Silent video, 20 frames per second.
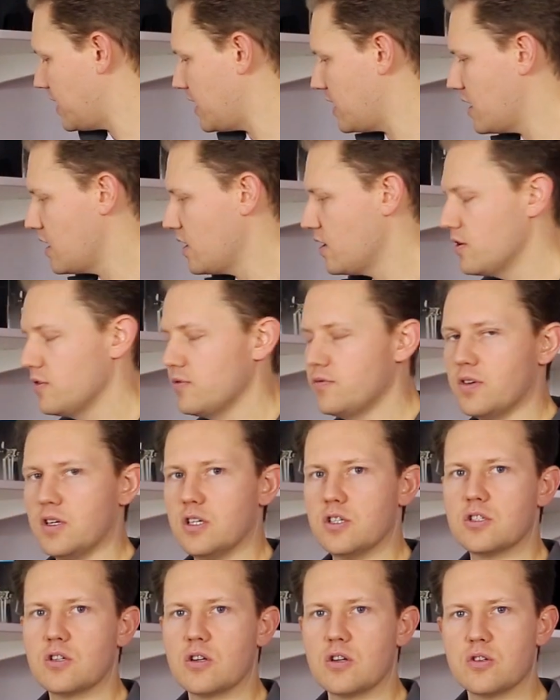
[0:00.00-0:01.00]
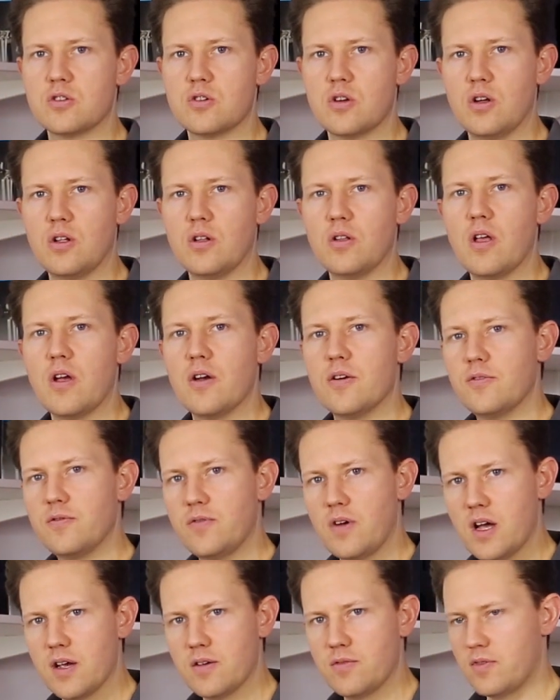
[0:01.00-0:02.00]
the Finish Control
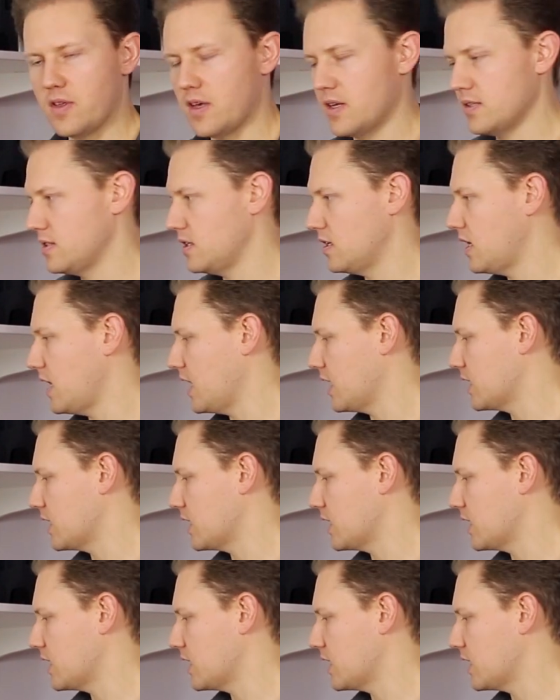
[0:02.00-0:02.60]
5000